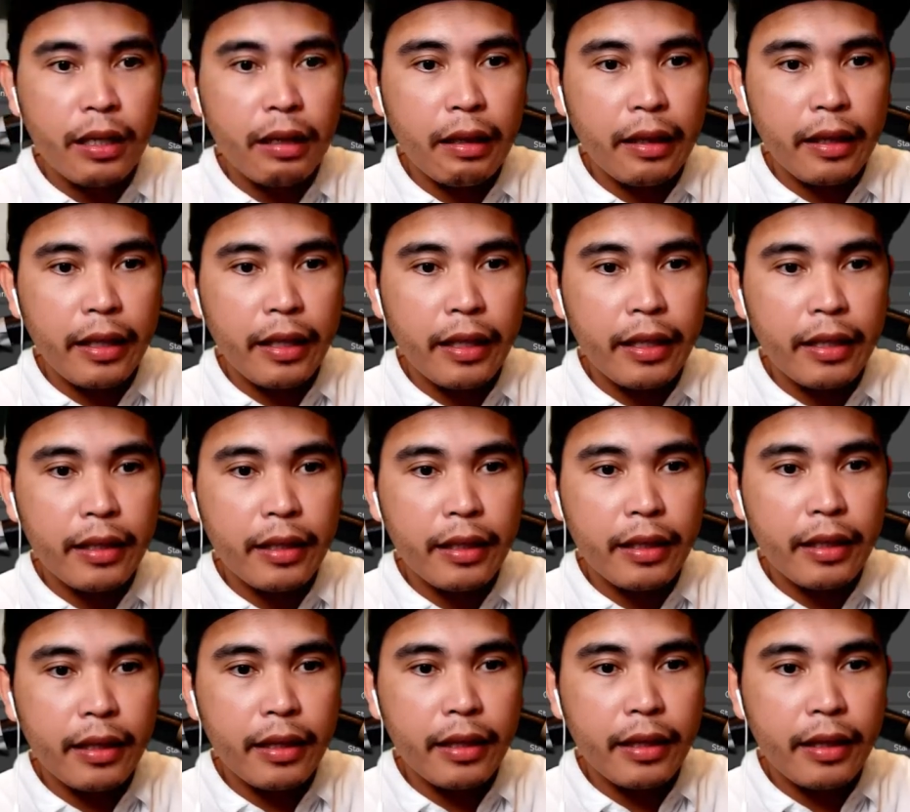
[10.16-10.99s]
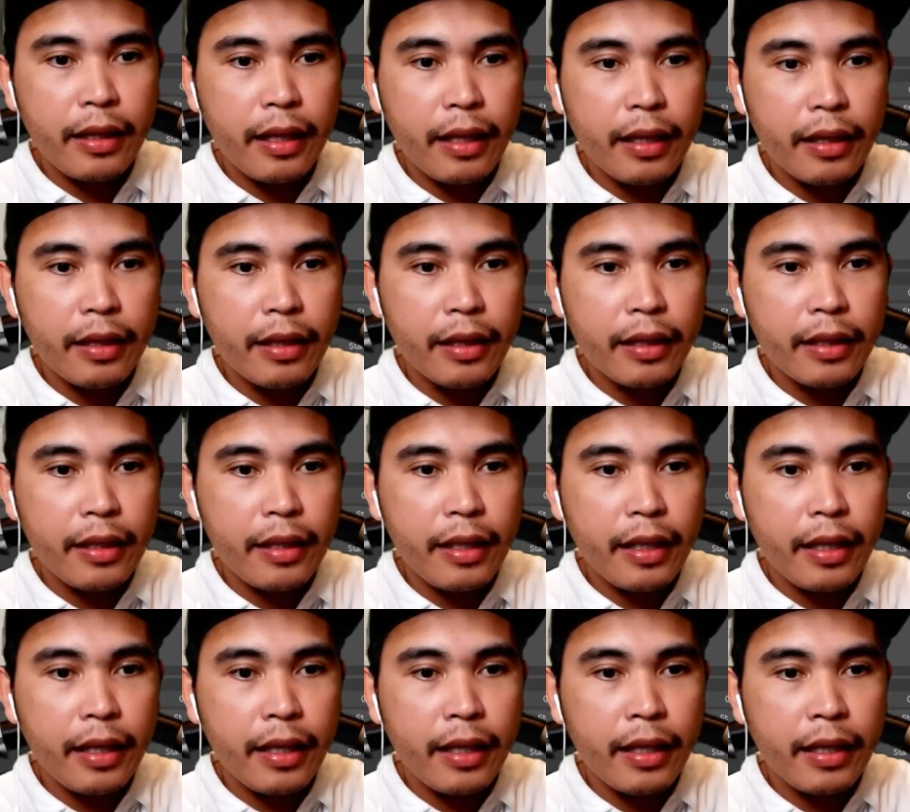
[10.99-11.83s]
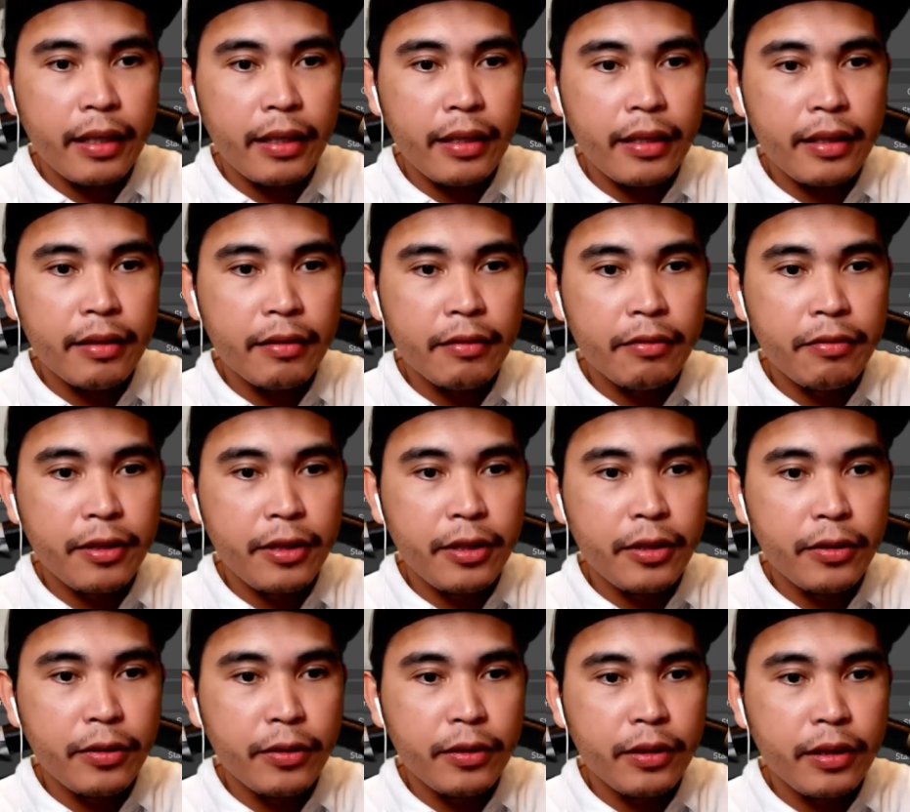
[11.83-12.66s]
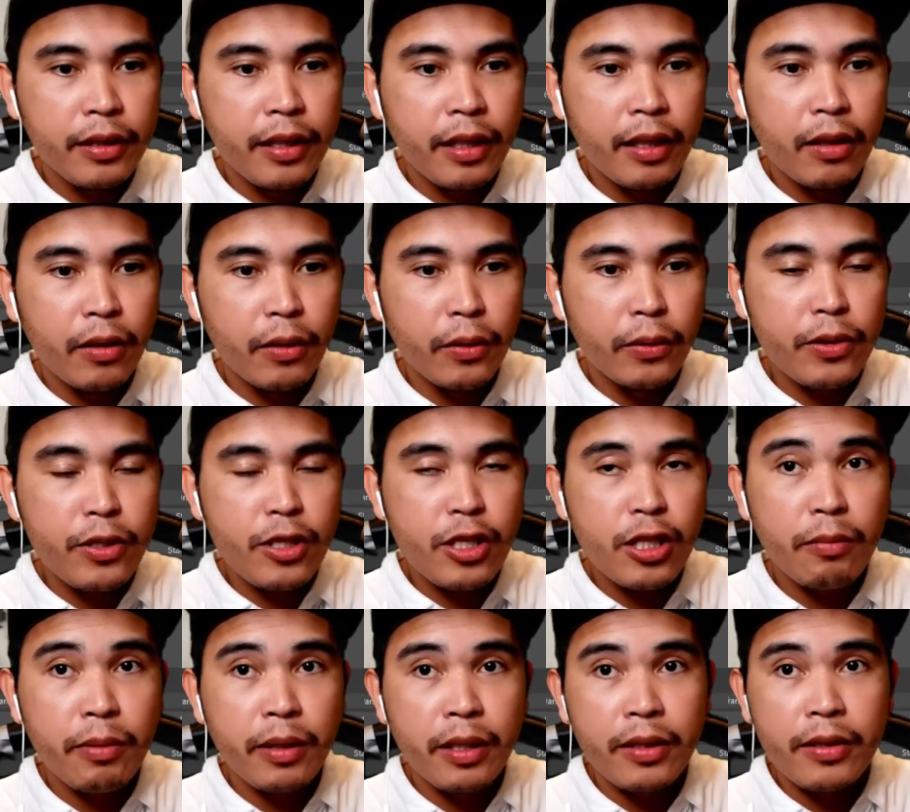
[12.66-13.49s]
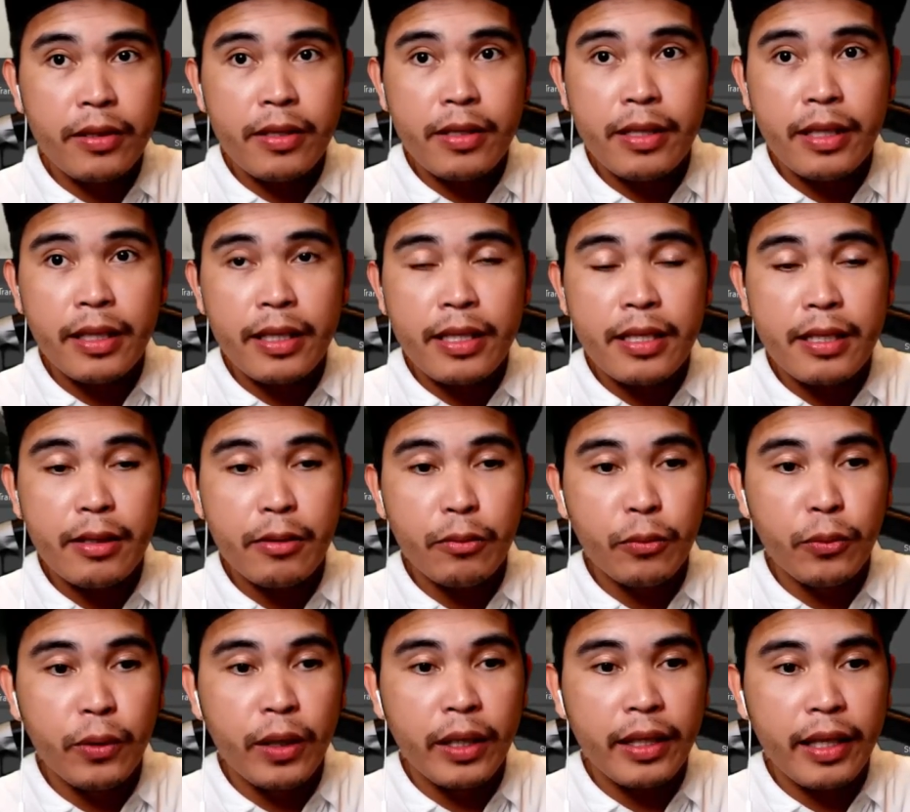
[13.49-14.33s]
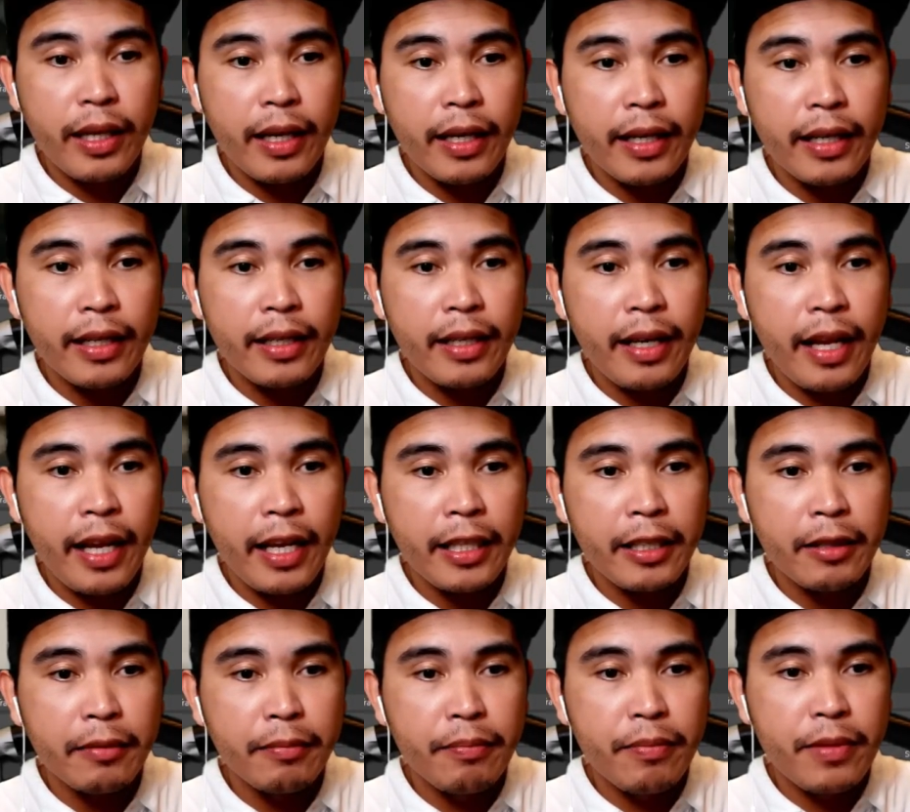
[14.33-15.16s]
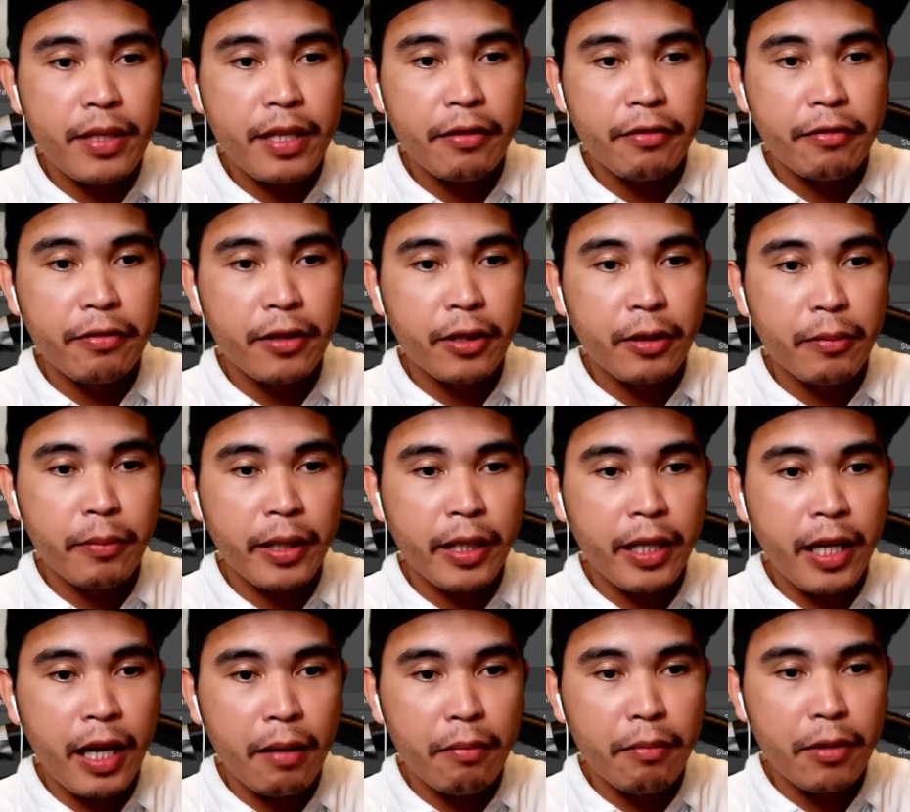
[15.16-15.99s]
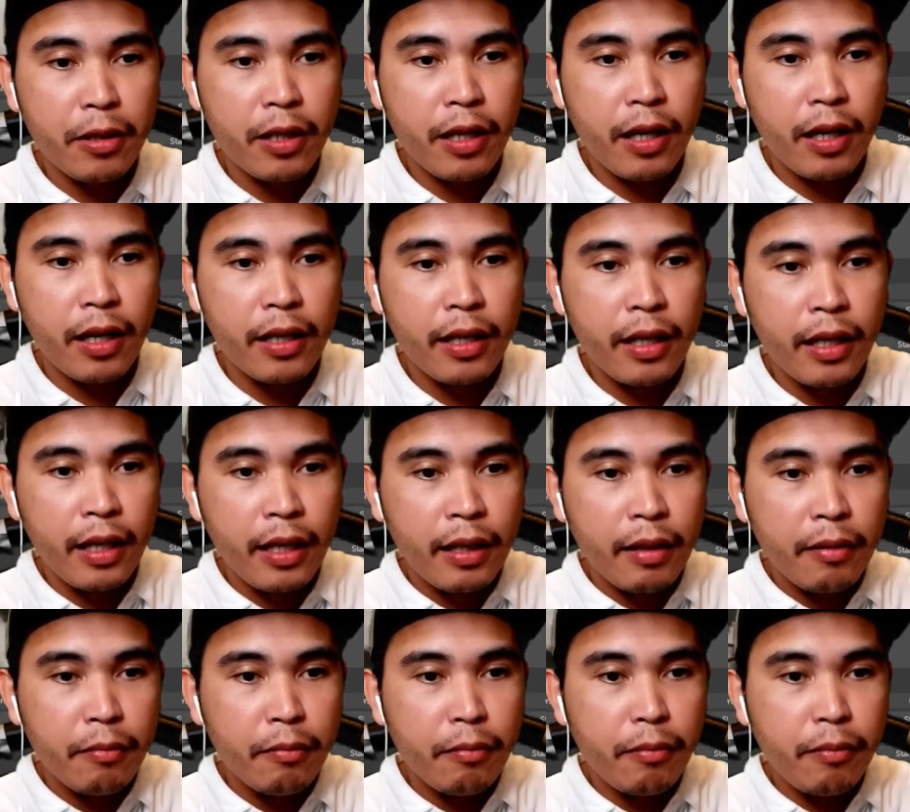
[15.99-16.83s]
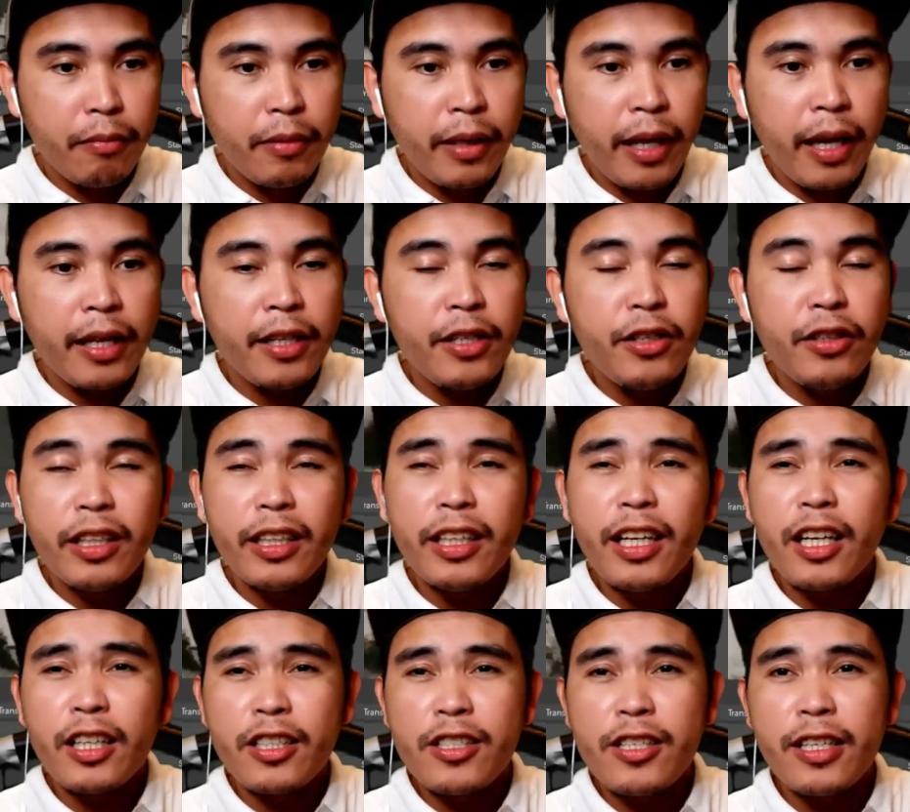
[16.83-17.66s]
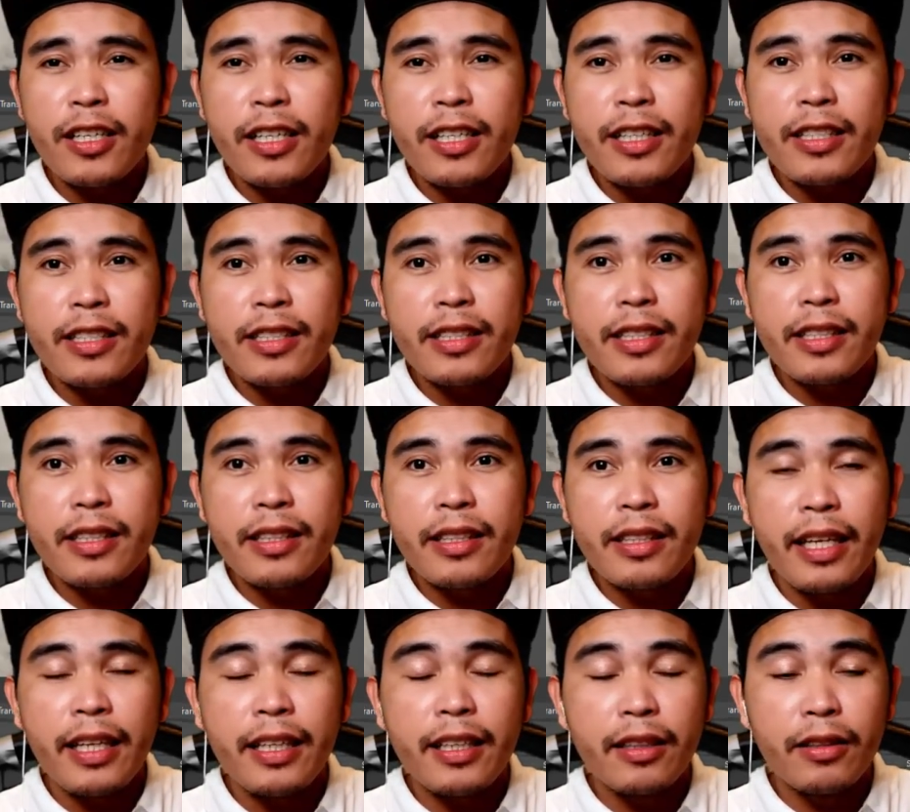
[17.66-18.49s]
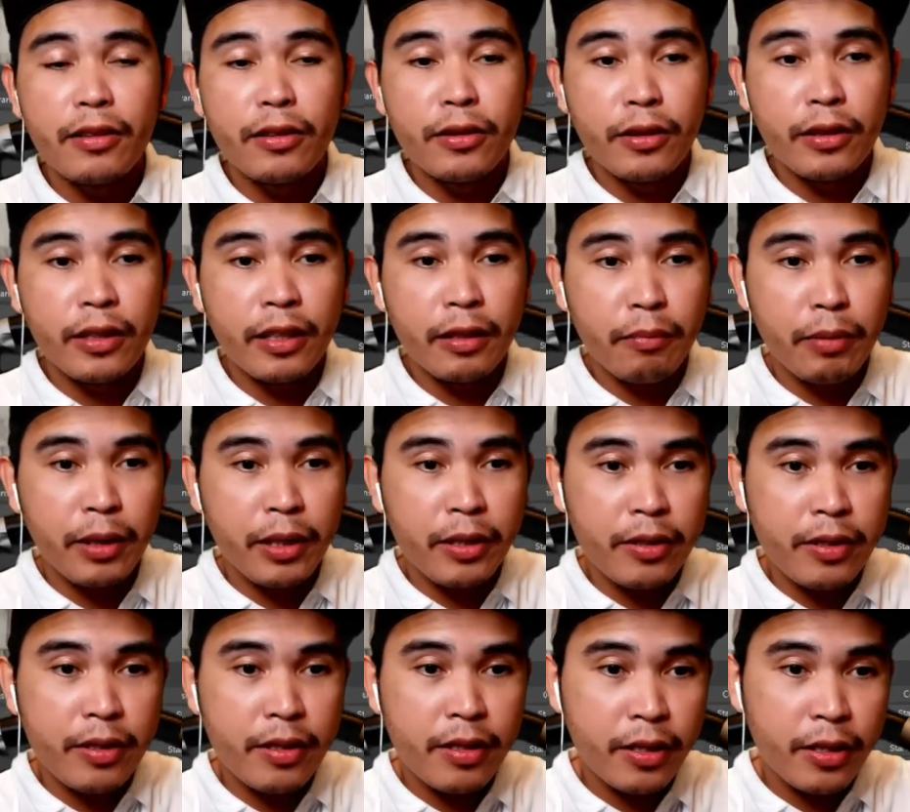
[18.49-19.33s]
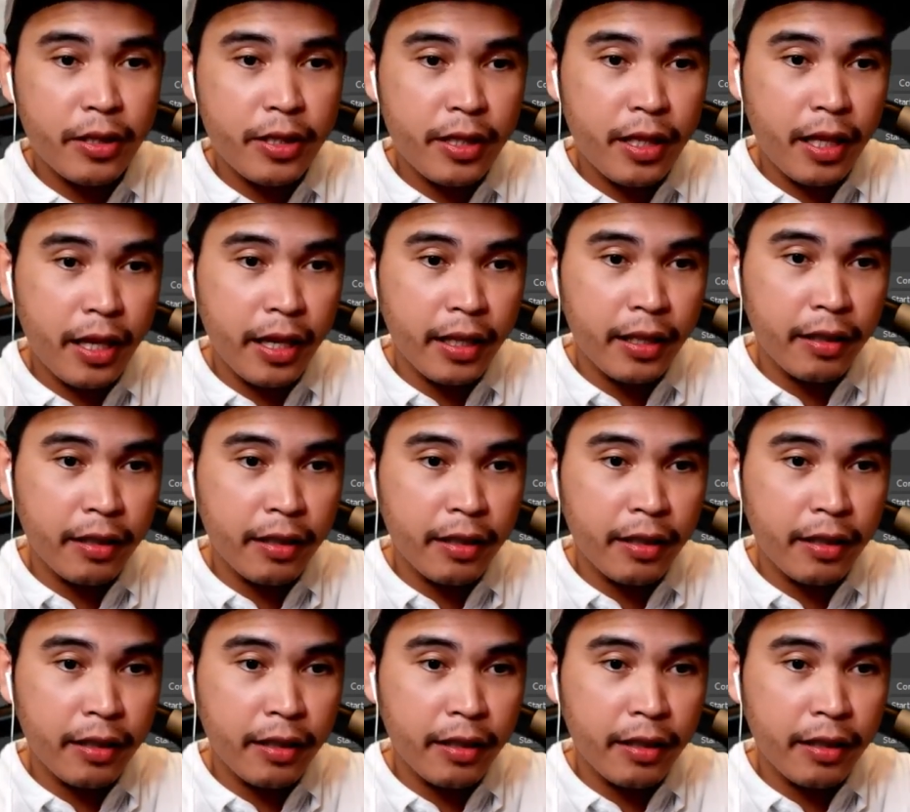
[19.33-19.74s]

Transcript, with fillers: click that again, the video, the Logi, because that's what I named after my camera. And you can actually take a look on it because there's